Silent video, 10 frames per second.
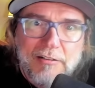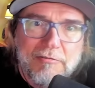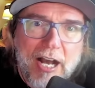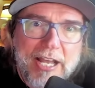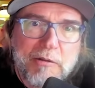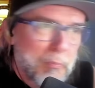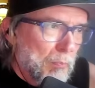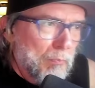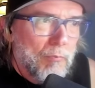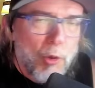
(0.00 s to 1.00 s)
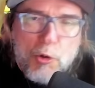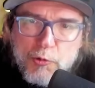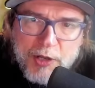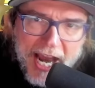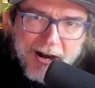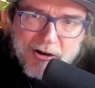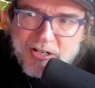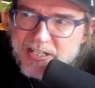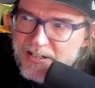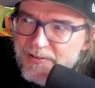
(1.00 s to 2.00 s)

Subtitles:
Like, who cares?